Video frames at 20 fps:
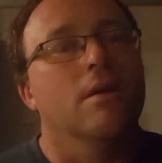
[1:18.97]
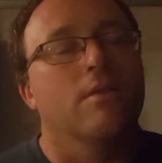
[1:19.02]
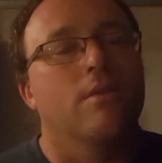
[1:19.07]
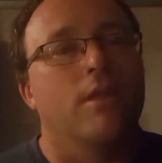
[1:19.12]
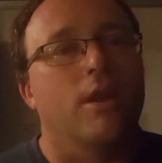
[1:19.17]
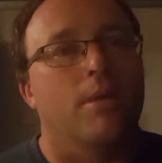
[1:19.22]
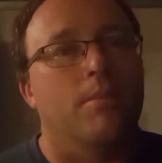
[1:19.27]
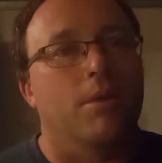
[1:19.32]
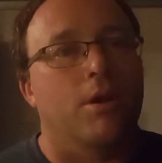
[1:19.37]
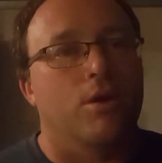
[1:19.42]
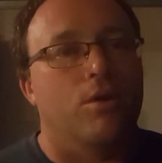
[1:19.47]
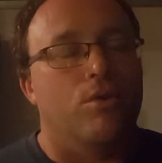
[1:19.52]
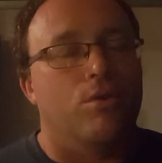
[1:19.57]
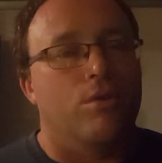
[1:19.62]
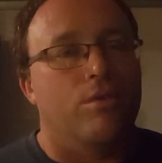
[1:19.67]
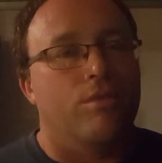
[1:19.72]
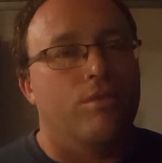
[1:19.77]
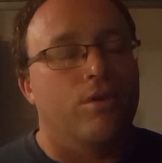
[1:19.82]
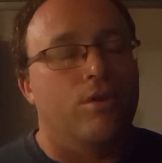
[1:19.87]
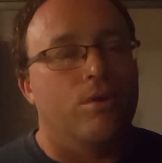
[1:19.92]
that I'm going to
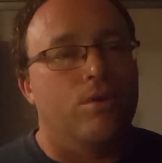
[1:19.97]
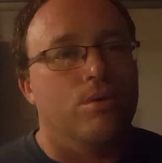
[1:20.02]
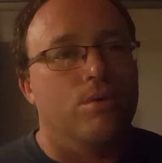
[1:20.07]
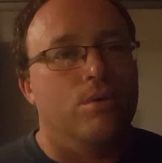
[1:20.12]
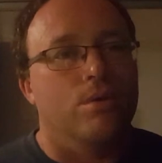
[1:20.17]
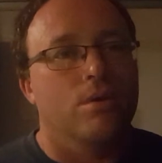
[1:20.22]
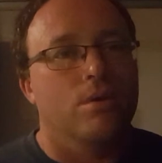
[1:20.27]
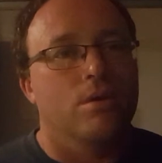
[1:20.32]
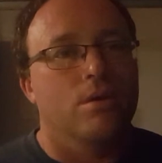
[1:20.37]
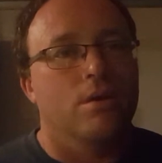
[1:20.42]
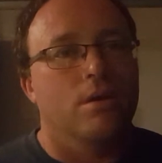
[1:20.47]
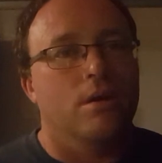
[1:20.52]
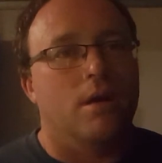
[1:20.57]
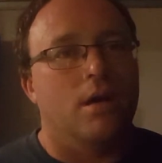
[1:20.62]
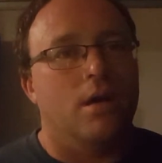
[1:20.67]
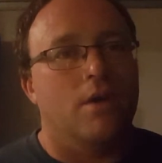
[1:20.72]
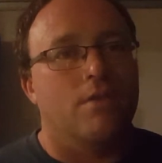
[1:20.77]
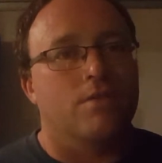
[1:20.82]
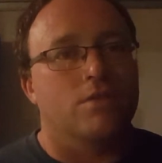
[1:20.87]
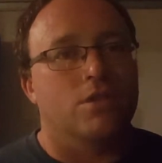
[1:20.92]
review
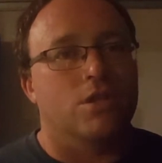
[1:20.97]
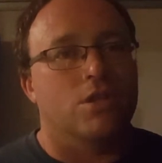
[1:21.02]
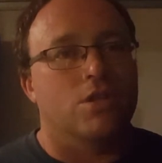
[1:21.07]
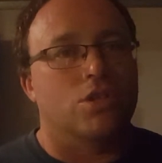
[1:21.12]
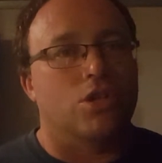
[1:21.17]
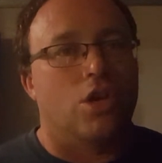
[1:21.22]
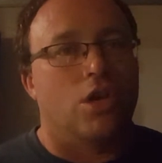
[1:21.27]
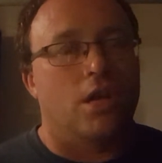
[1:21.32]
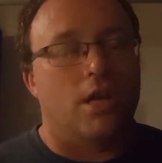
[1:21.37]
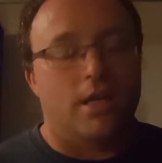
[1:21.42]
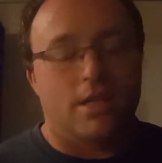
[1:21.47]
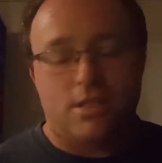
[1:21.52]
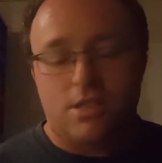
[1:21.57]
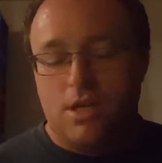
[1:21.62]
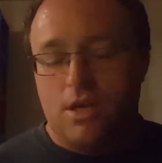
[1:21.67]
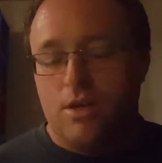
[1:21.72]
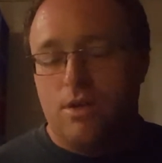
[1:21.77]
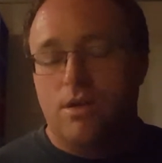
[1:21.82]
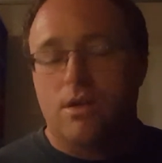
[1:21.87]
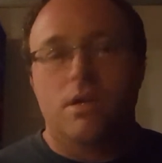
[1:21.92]
ever so slightly.
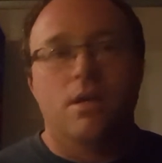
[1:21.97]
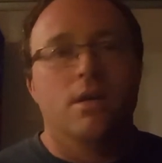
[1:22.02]
So